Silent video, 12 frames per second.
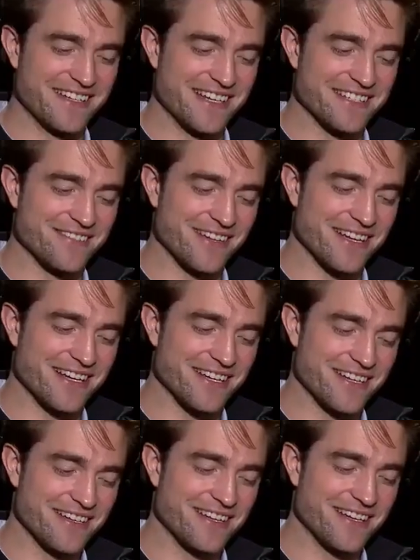Yeah, so
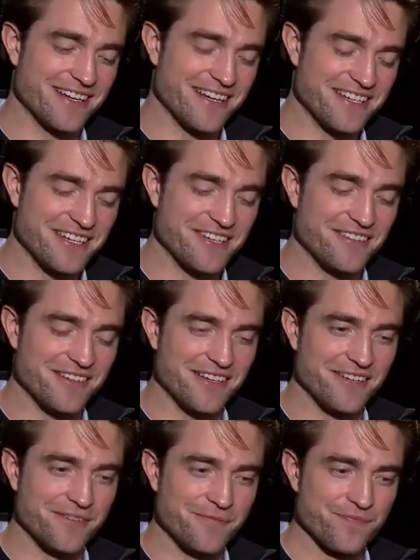I knew
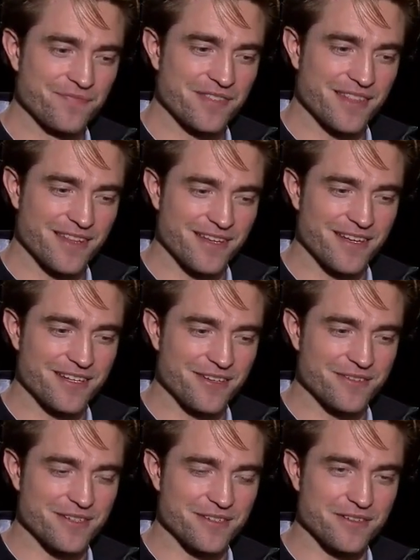it
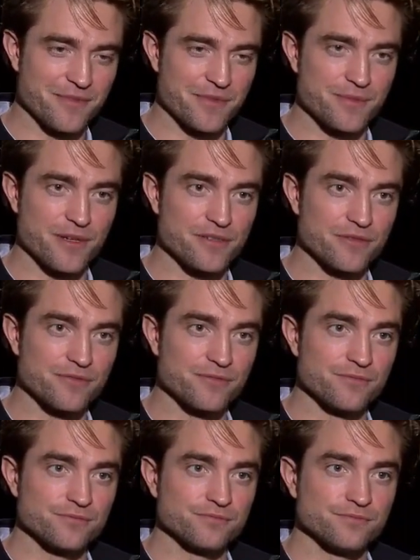was gonna do something
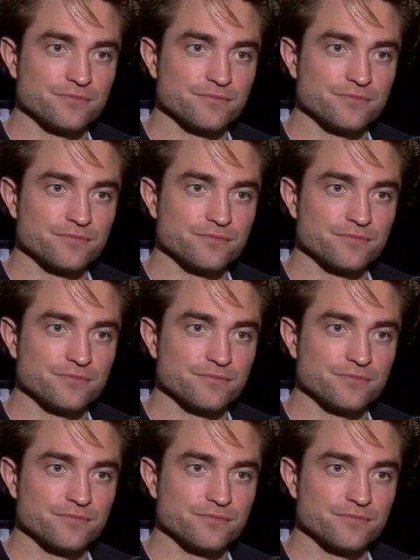special.